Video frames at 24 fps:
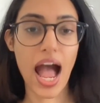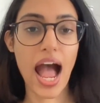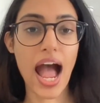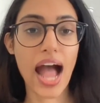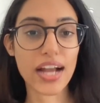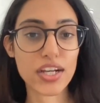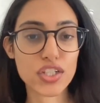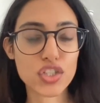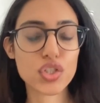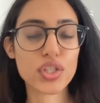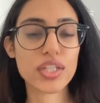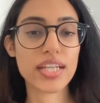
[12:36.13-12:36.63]

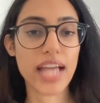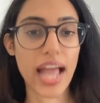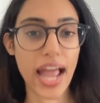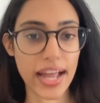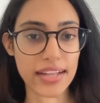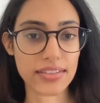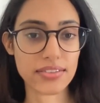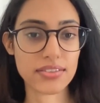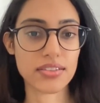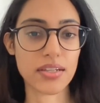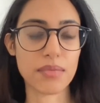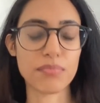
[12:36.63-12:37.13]
Actually
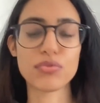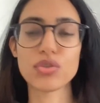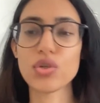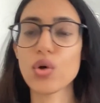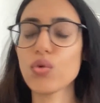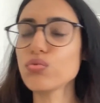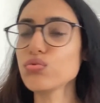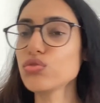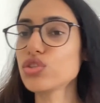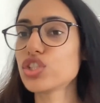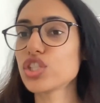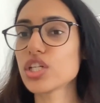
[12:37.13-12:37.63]
answer them.
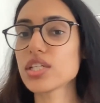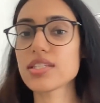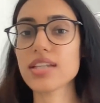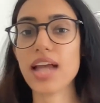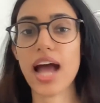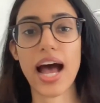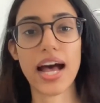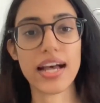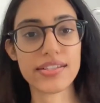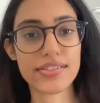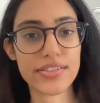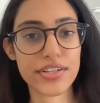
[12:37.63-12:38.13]
Don't just
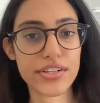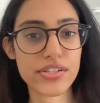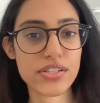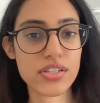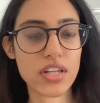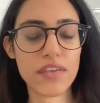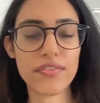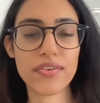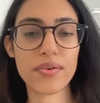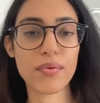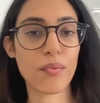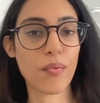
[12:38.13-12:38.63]
ask
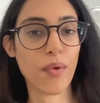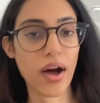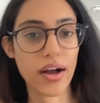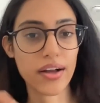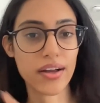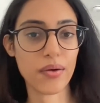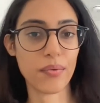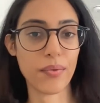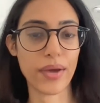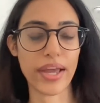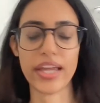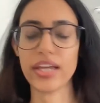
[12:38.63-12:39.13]
yourself and
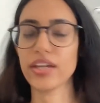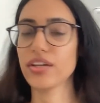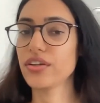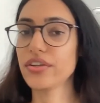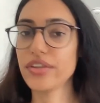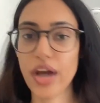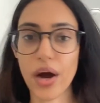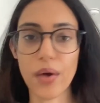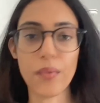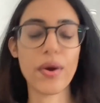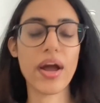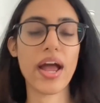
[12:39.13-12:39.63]
walk away.
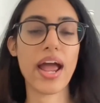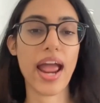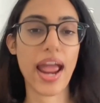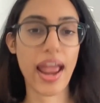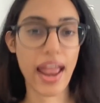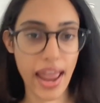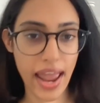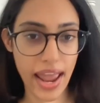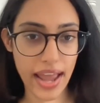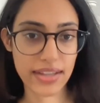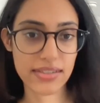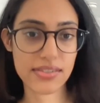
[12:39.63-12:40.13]
No,
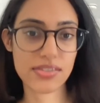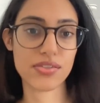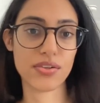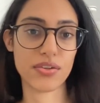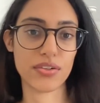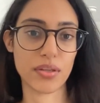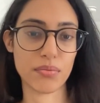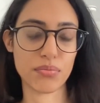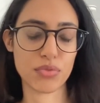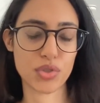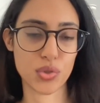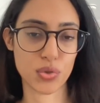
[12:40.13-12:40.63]
answer
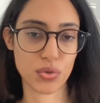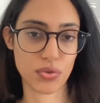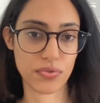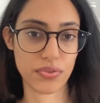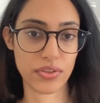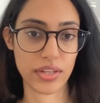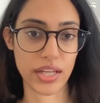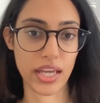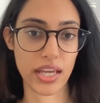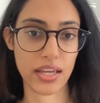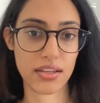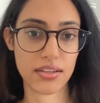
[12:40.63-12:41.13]
them
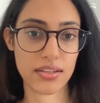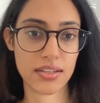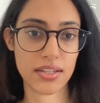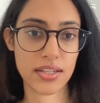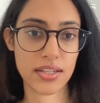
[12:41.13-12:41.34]
truthfully.